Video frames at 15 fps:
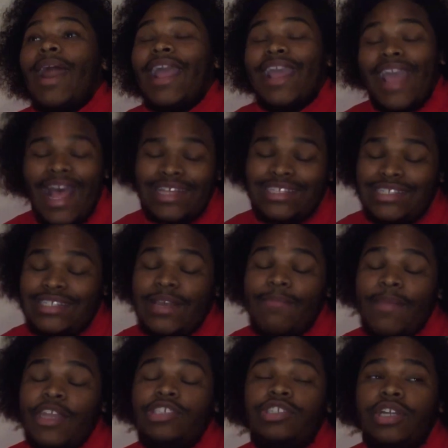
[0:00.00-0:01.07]
But I guess that's it.
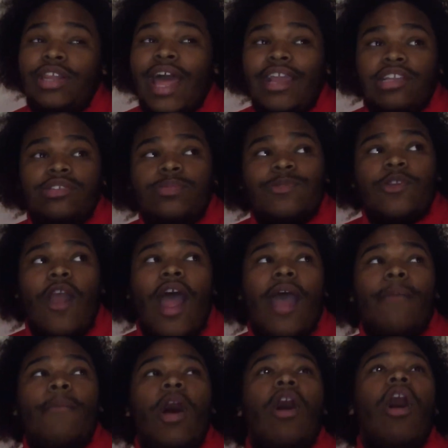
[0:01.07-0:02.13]
Make sure you like and
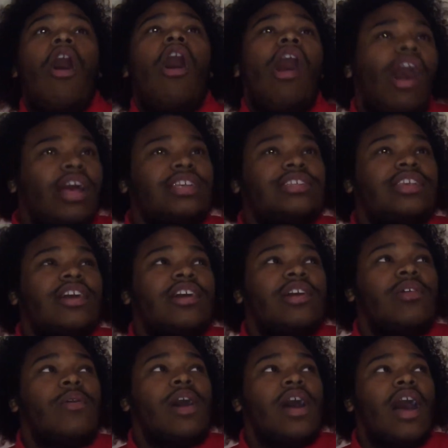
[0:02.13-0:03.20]
subscribe.
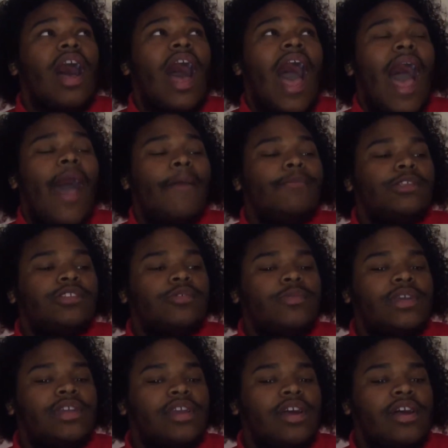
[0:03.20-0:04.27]
Also, I'm
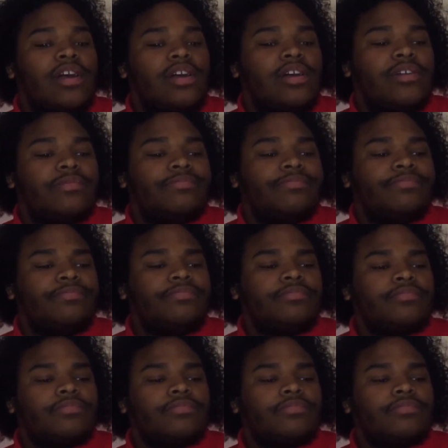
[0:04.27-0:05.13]
doing um